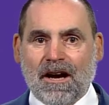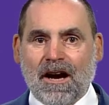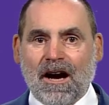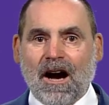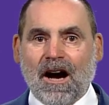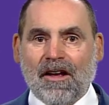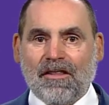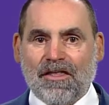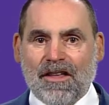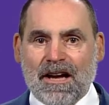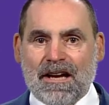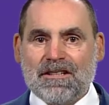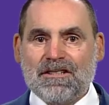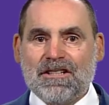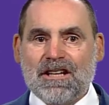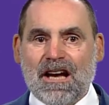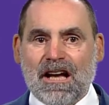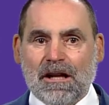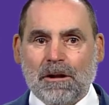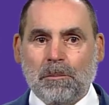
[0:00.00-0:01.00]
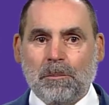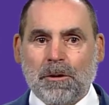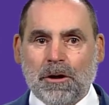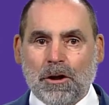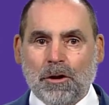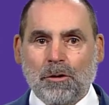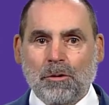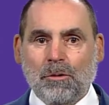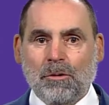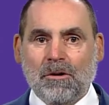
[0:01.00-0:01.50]
are there to help
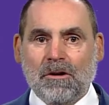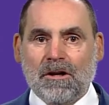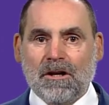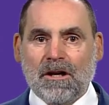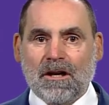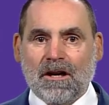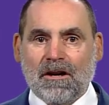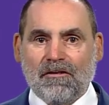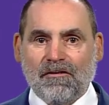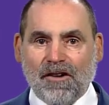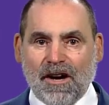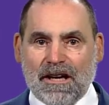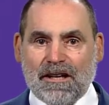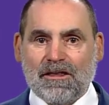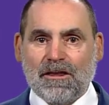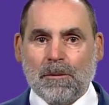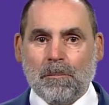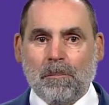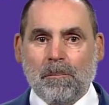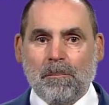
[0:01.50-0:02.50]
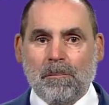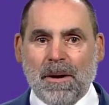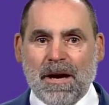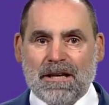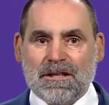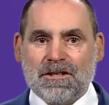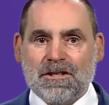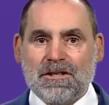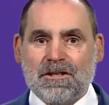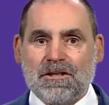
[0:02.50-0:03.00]
you find the
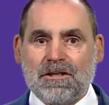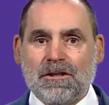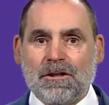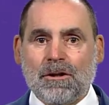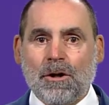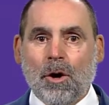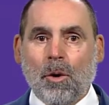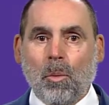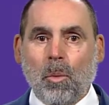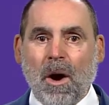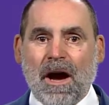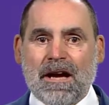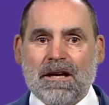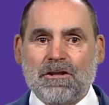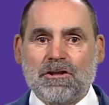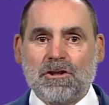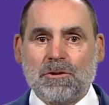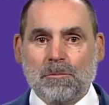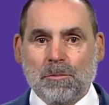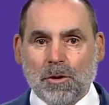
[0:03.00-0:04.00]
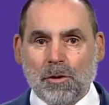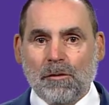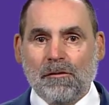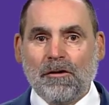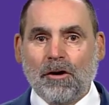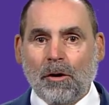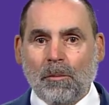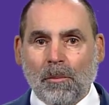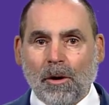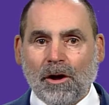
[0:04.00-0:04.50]
best way to move
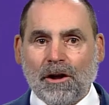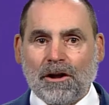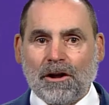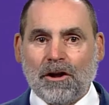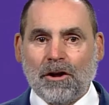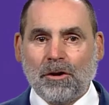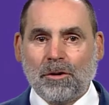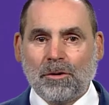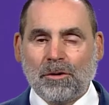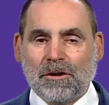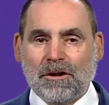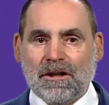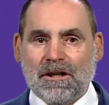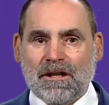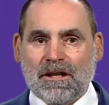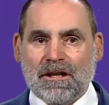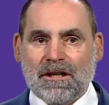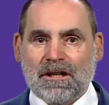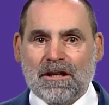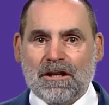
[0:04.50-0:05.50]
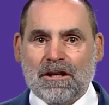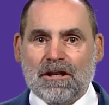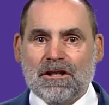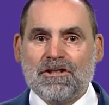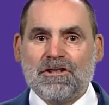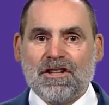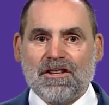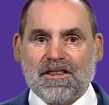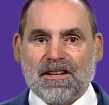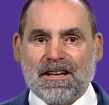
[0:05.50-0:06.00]
your molecule
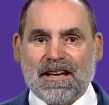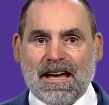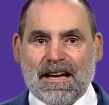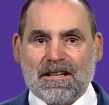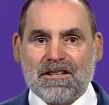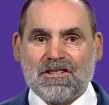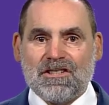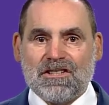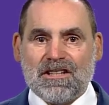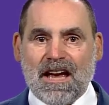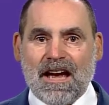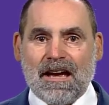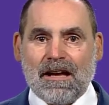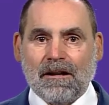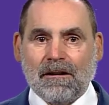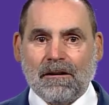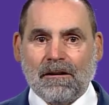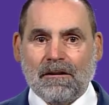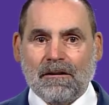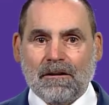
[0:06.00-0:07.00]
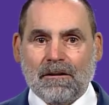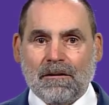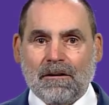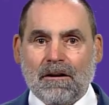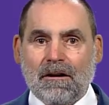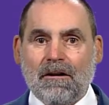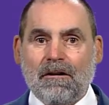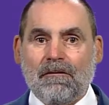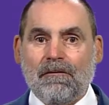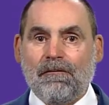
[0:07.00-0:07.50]
to the next scale
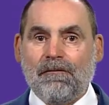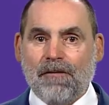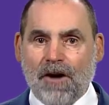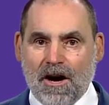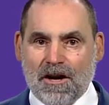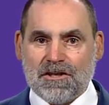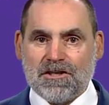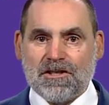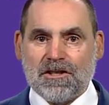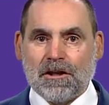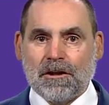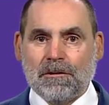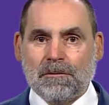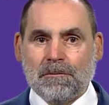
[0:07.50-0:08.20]
faster.